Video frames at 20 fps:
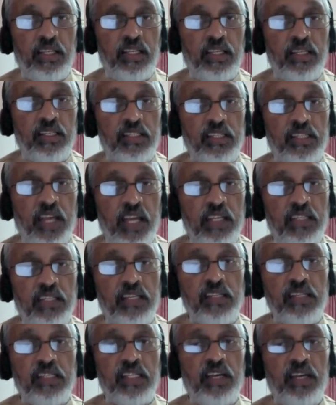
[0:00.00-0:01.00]

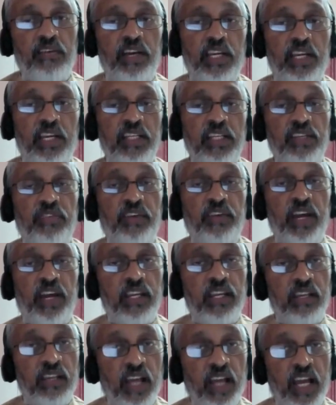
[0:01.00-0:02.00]
Scientists have identified
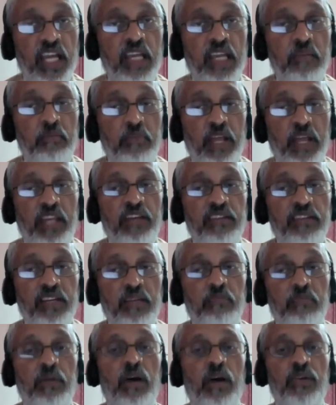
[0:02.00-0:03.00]
9
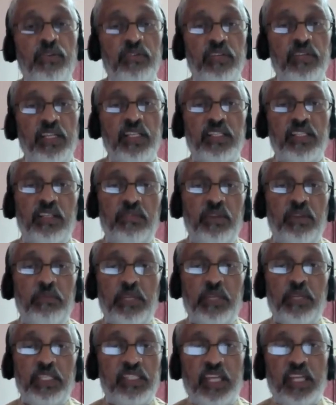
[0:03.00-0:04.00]
planetary boundaries that we
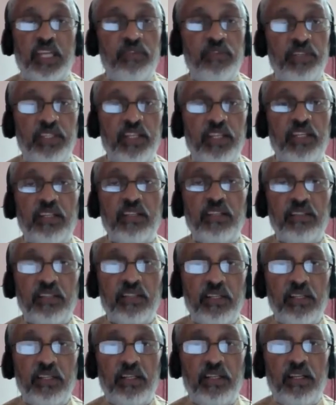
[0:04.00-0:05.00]
must stay within
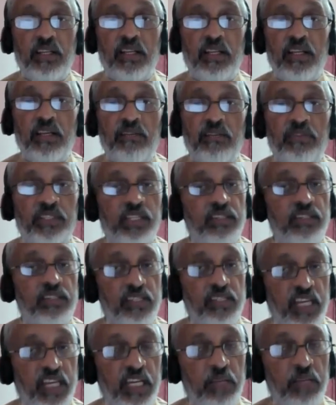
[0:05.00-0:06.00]
for the
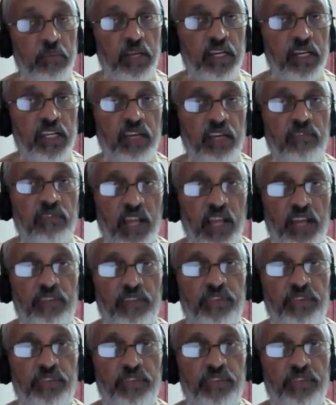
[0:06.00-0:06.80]
sustainability of life